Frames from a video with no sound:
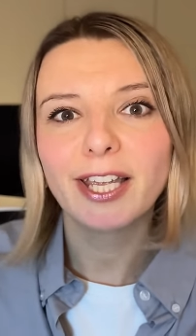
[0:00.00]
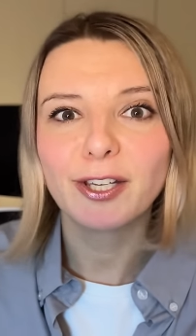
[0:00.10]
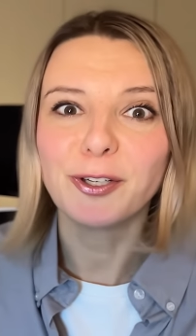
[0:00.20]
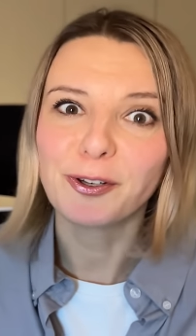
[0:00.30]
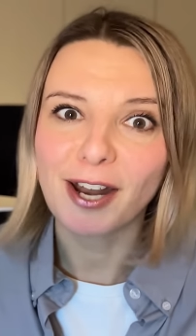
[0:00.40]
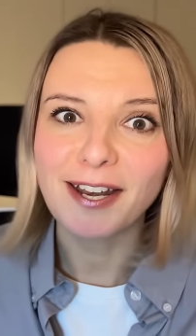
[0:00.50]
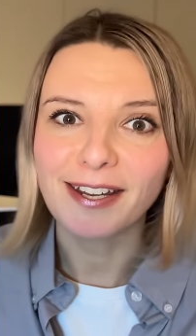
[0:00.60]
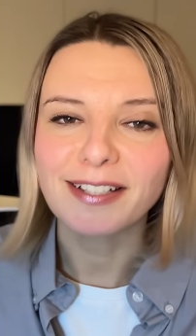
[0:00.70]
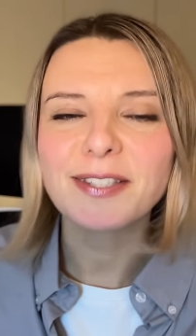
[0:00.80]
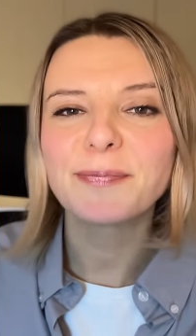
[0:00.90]

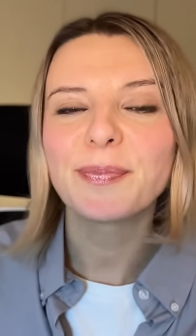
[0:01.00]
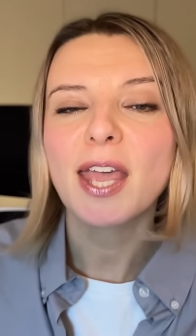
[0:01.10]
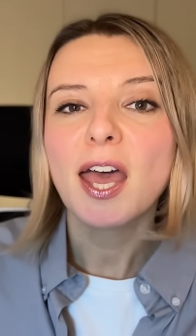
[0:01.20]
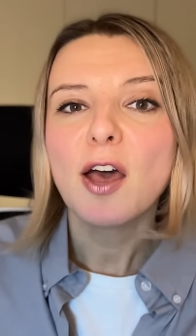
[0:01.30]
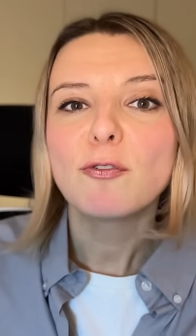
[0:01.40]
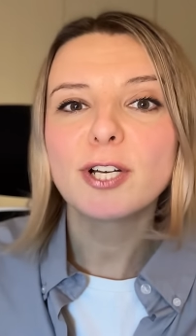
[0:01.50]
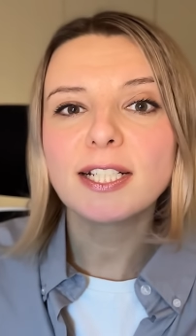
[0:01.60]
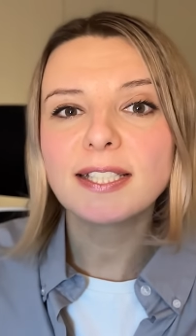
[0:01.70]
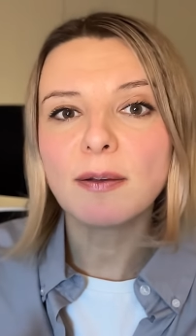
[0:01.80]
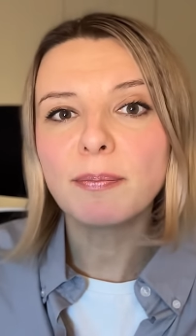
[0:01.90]
Ukrainians. For
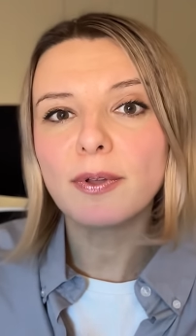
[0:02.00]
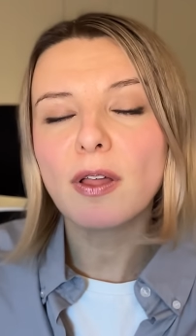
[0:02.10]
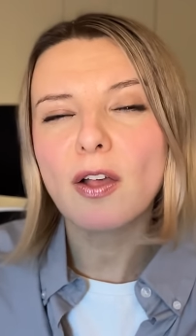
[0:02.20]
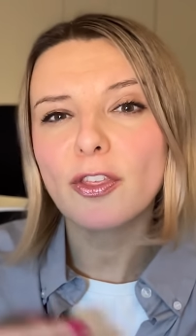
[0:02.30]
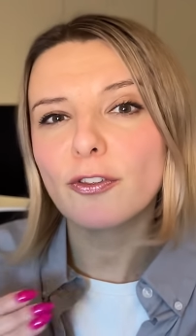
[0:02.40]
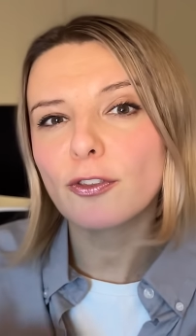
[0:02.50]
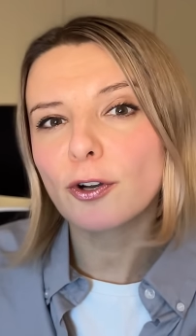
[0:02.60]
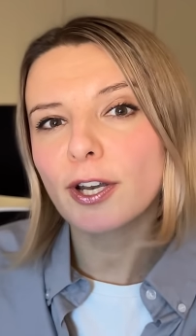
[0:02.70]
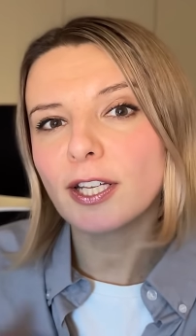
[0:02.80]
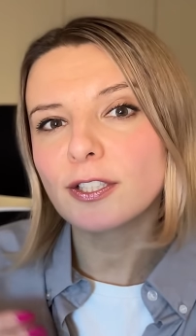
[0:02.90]
example, on the
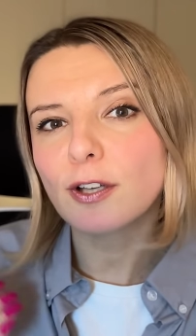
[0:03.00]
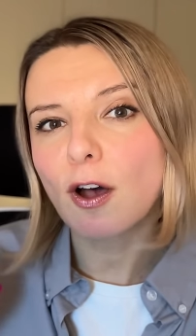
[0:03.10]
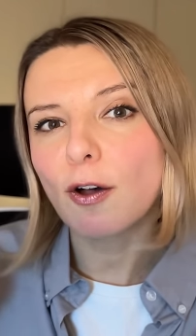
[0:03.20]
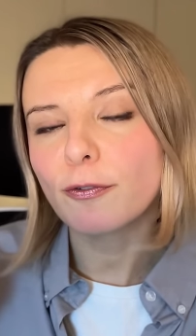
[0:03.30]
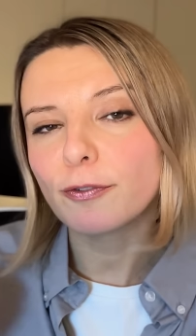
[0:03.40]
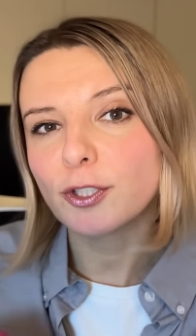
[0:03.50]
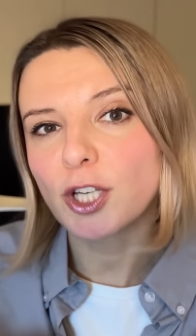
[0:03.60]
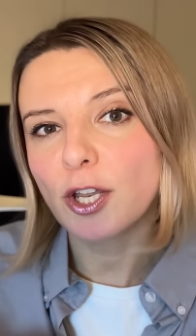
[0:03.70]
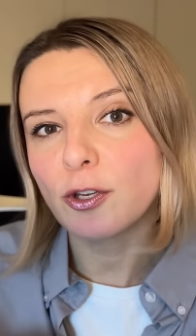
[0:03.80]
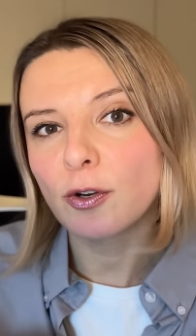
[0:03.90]
30th of
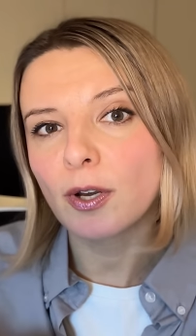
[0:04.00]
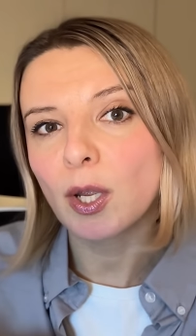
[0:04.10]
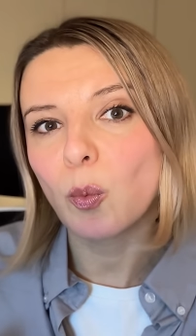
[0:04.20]
January,